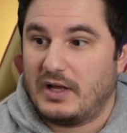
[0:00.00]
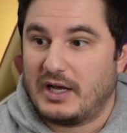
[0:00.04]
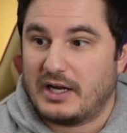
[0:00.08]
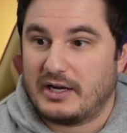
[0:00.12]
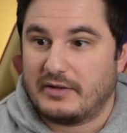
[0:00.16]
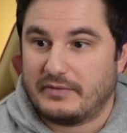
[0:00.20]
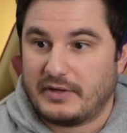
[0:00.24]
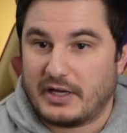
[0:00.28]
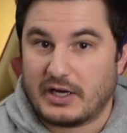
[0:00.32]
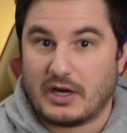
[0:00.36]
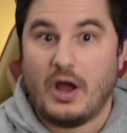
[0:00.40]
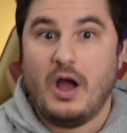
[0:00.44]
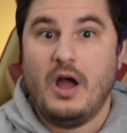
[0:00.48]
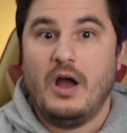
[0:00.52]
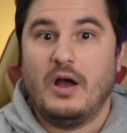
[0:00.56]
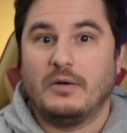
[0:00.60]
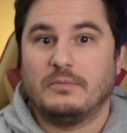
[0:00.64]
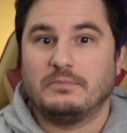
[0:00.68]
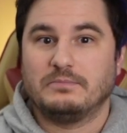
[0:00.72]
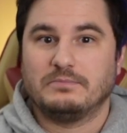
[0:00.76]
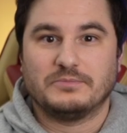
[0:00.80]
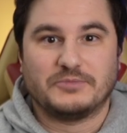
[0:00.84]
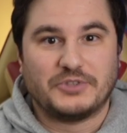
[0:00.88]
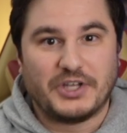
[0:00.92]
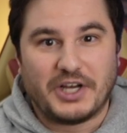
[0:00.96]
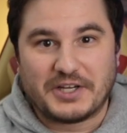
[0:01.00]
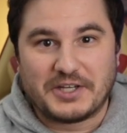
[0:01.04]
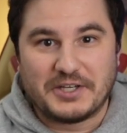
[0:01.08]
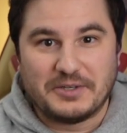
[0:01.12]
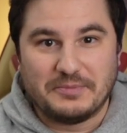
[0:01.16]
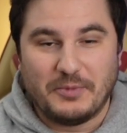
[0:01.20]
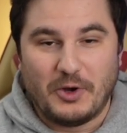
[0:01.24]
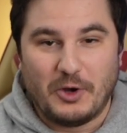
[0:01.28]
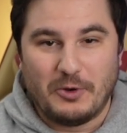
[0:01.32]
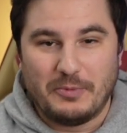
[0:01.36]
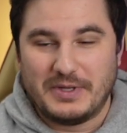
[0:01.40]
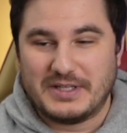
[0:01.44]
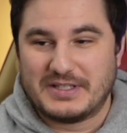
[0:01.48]
A lot of like
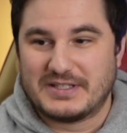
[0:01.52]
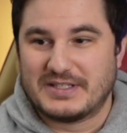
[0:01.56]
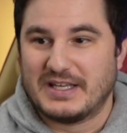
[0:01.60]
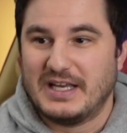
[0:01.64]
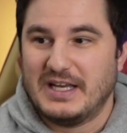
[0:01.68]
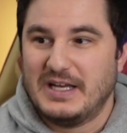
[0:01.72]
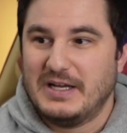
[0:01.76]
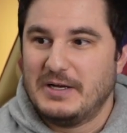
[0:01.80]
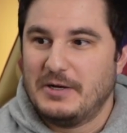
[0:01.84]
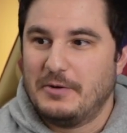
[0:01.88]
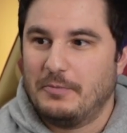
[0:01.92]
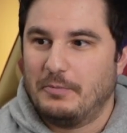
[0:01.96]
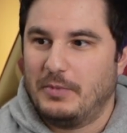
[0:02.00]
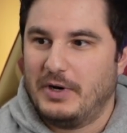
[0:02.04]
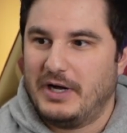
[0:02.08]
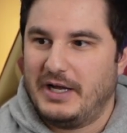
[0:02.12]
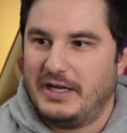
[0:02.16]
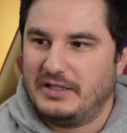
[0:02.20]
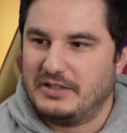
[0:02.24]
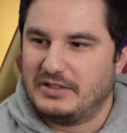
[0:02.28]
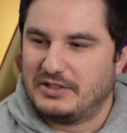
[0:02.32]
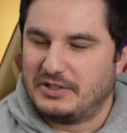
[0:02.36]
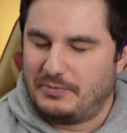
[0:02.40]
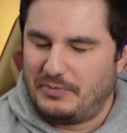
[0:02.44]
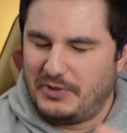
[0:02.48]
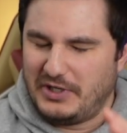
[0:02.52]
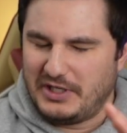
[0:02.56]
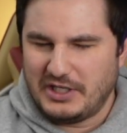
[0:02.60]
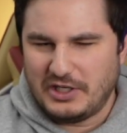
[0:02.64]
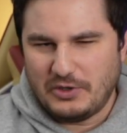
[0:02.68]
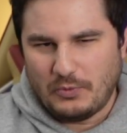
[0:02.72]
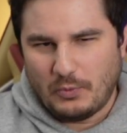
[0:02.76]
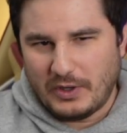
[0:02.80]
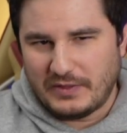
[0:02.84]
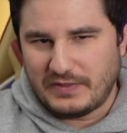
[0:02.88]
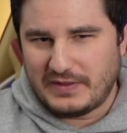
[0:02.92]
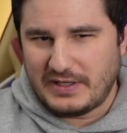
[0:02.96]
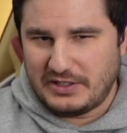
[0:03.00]
shocking moments, but
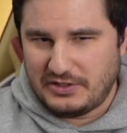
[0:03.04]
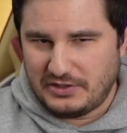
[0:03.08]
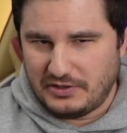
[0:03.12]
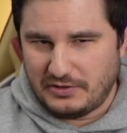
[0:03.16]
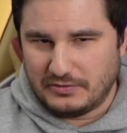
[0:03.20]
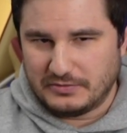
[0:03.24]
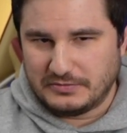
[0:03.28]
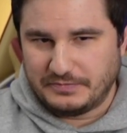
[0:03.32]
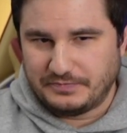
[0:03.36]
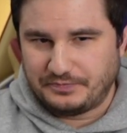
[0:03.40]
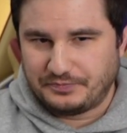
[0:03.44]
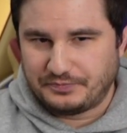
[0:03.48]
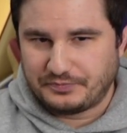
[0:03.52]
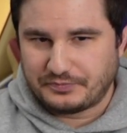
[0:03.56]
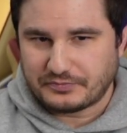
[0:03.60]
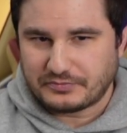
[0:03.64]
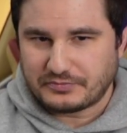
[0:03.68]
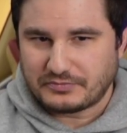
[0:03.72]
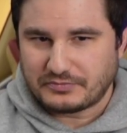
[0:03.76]
depending on what they do